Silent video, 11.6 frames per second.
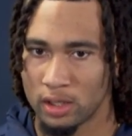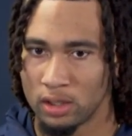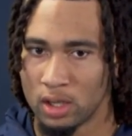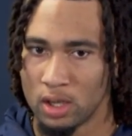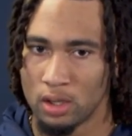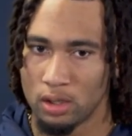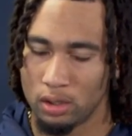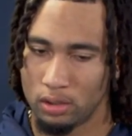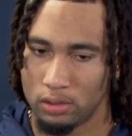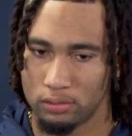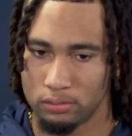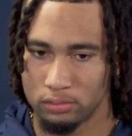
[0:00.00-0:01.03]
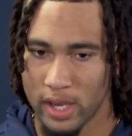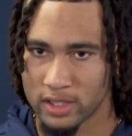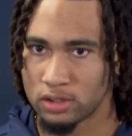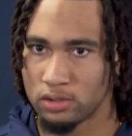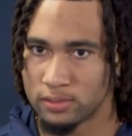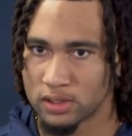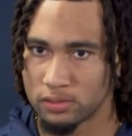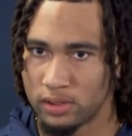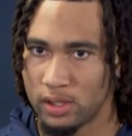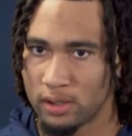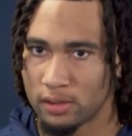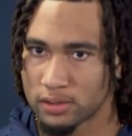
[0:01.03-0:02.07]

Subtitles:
to execute as best we can.